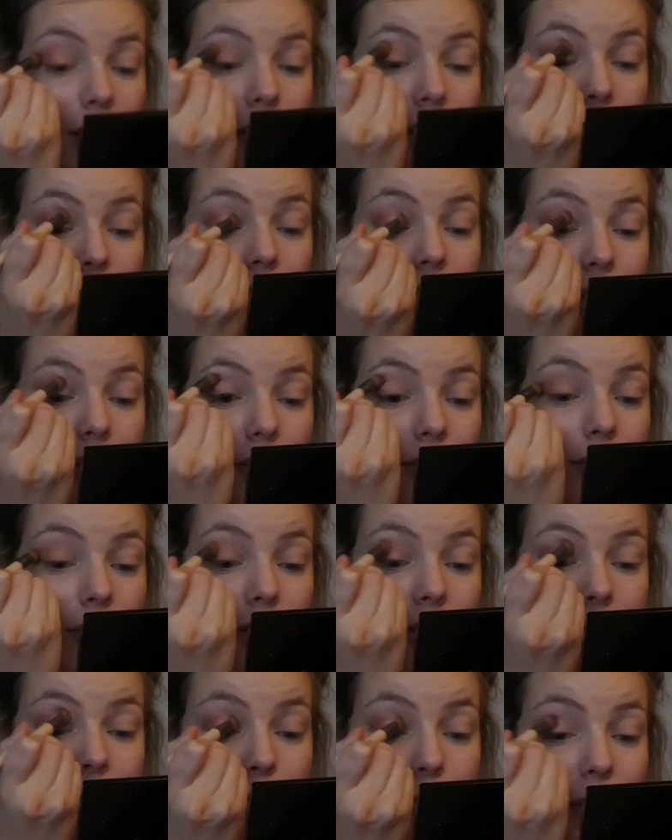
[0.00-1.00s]
this
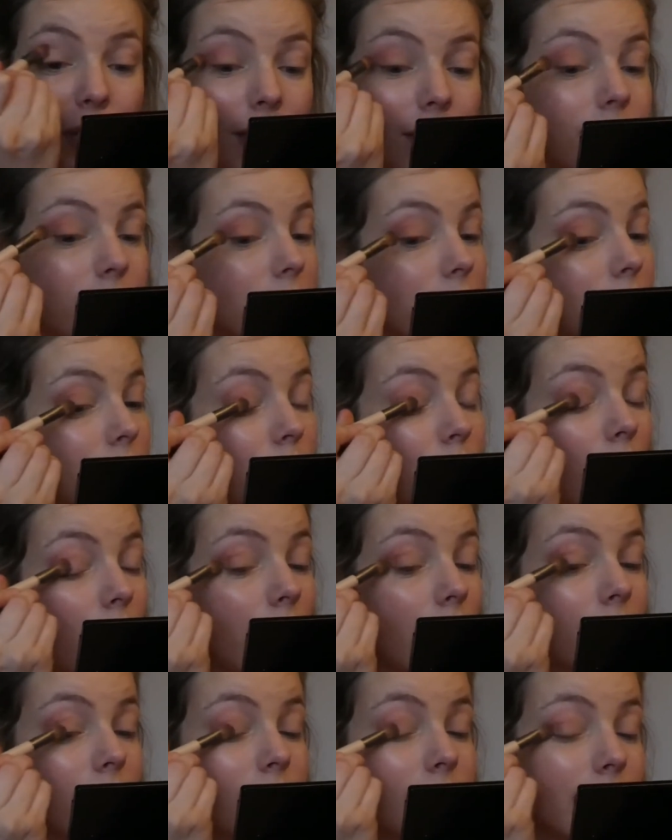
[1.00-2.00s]
is about as
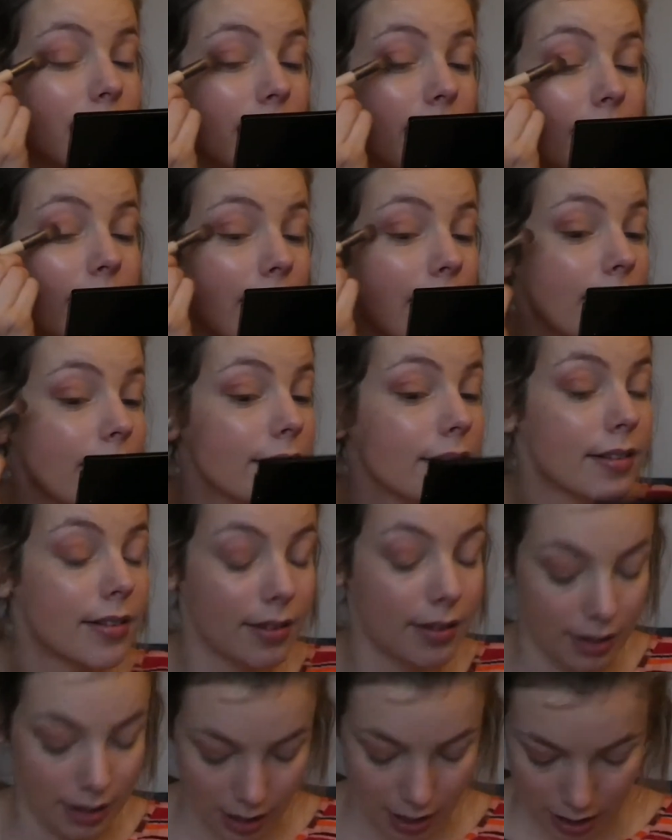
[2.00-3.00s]
wild as it gets.
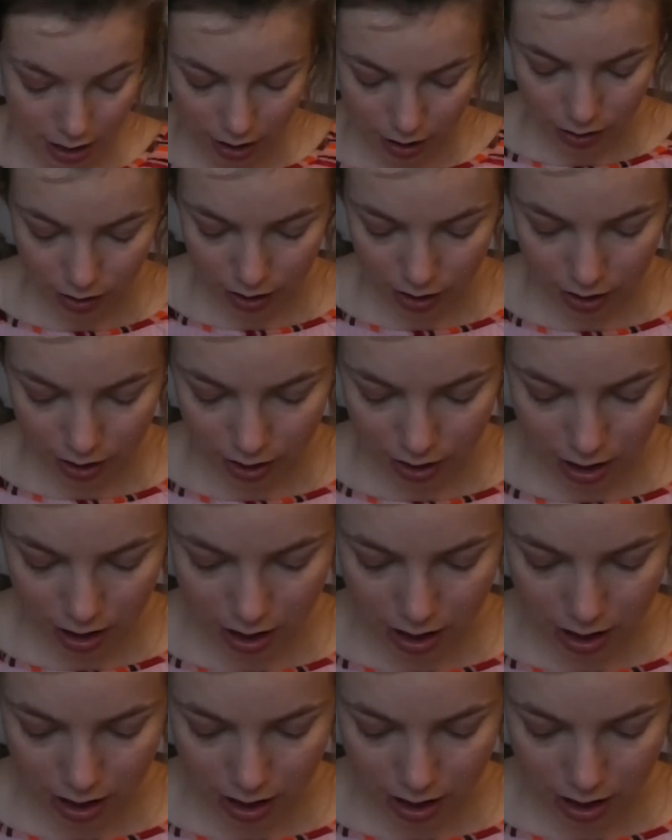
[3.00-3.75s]
So I just